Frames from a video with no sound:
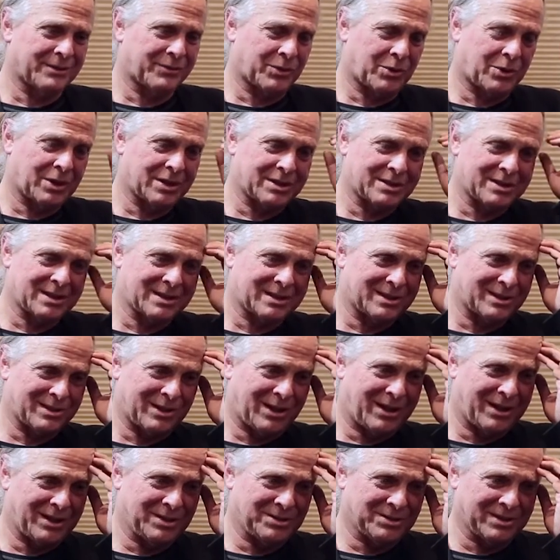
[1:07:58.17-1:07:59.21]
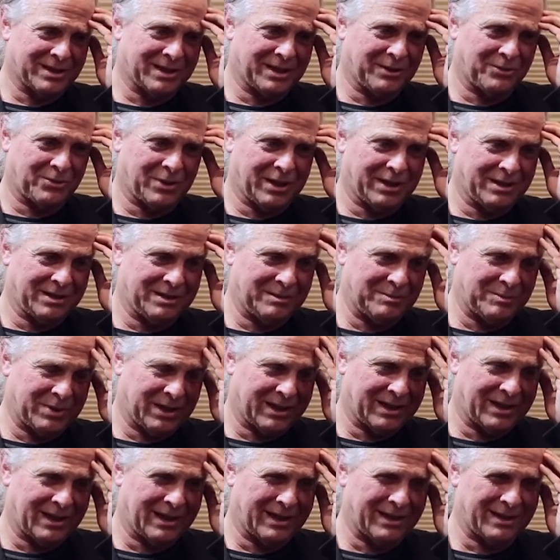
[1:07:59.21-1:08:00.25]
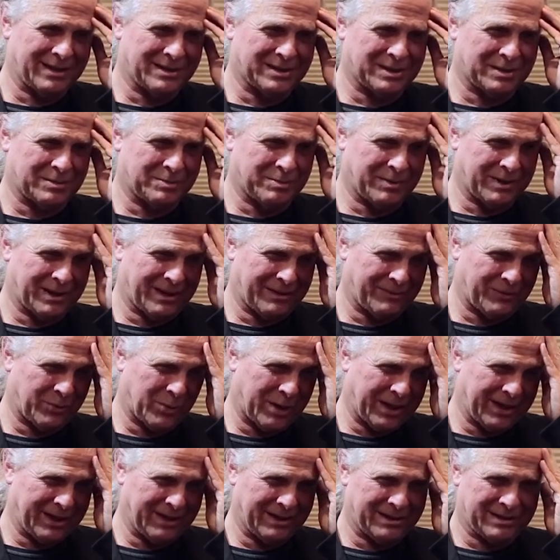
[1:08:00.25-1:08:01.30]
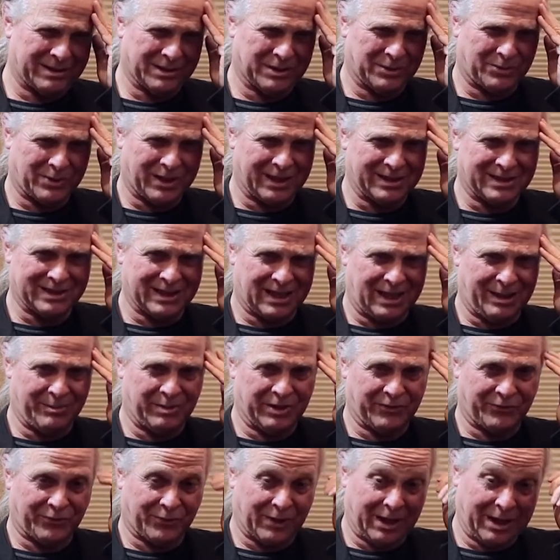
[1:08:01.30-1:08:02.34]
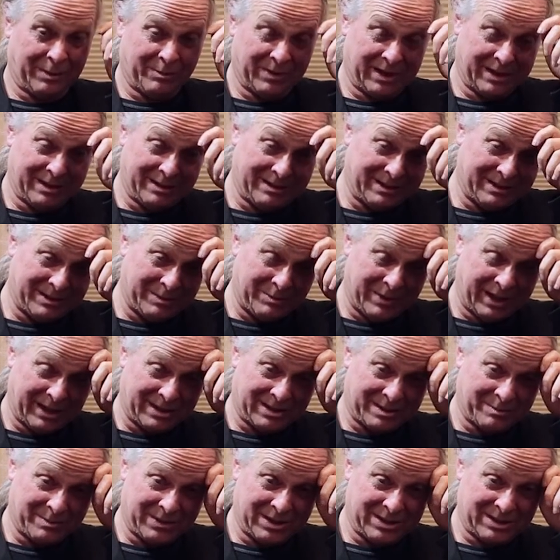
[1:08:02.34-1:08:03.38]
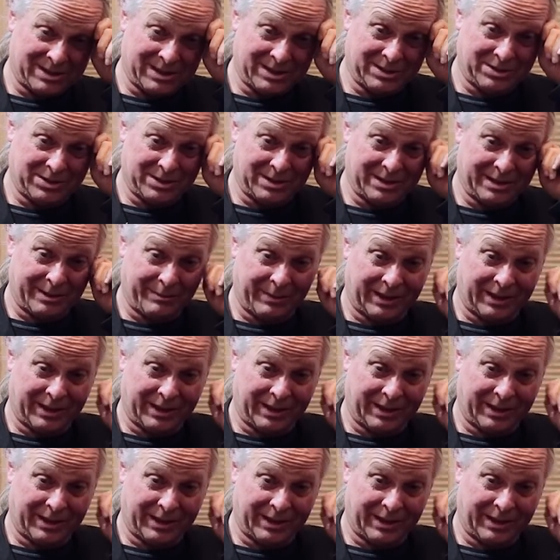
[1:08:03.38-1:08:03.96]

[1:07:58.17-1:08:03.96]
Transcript: of course, is largely written, but I've waited till the right time to frame it and to make some decisions